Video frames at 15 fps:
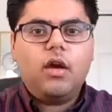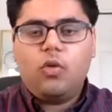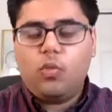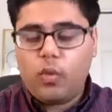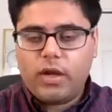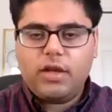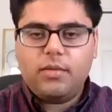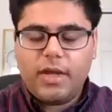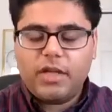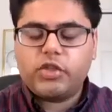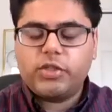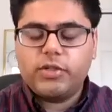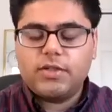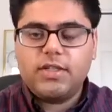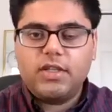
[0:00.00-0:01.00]
or
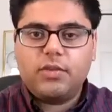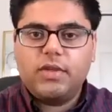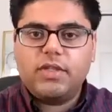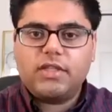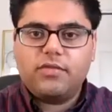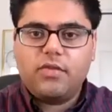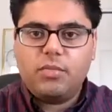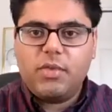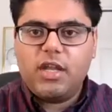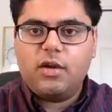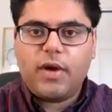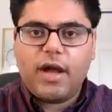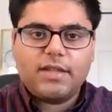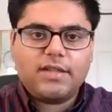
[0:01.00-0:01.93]
one-dimensional sequence of amino